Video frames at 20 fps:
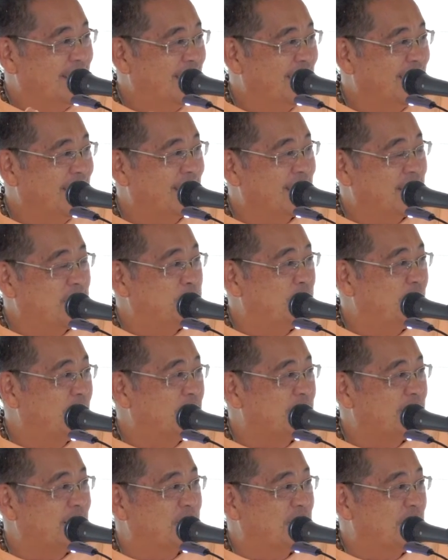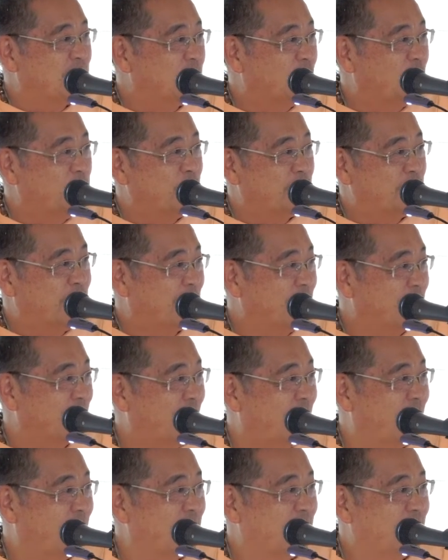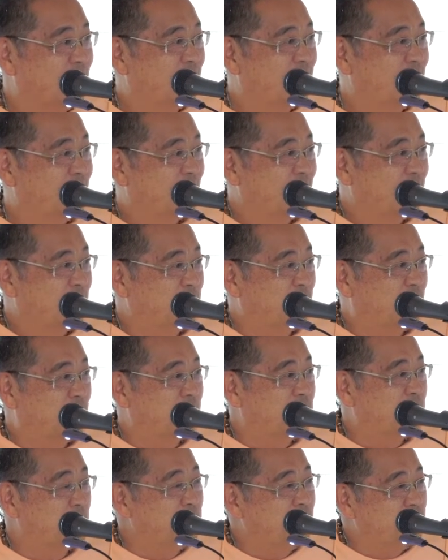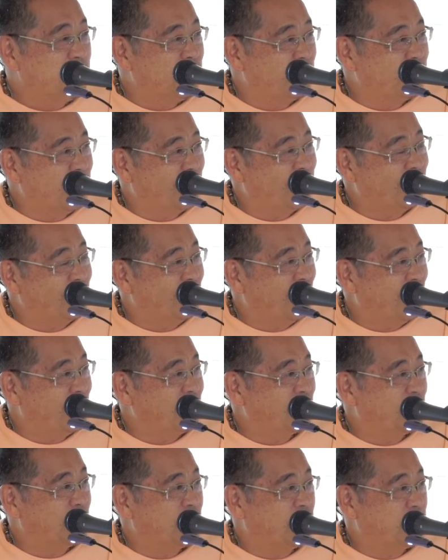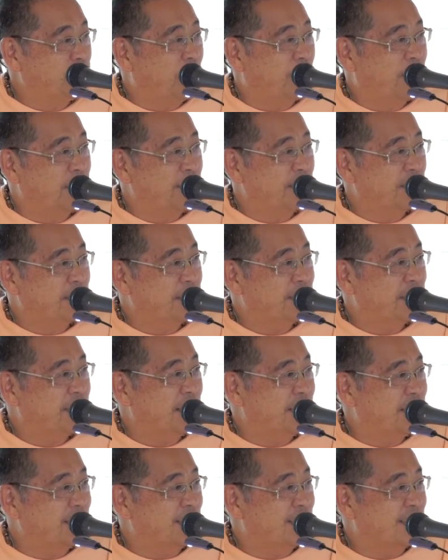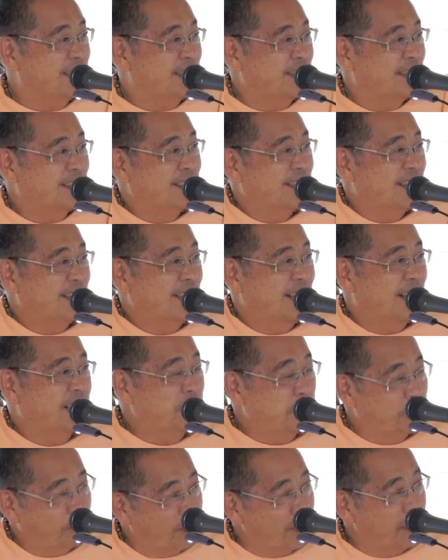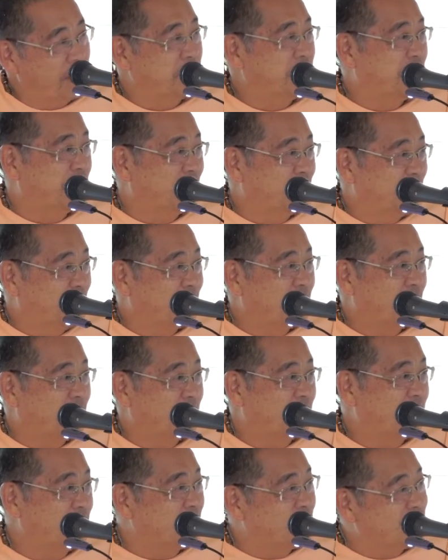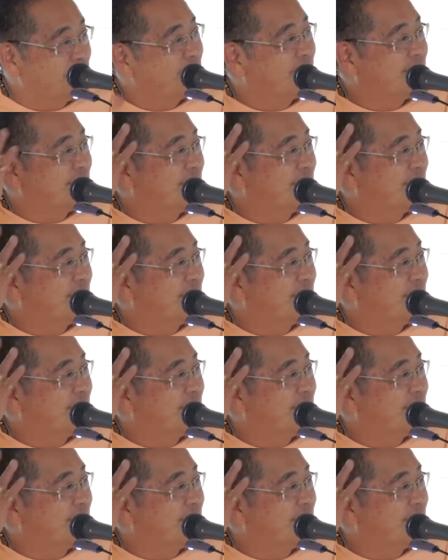He can experience some enjoyment out of that because he misidentifies with his body and his senses and the brain and whatever and his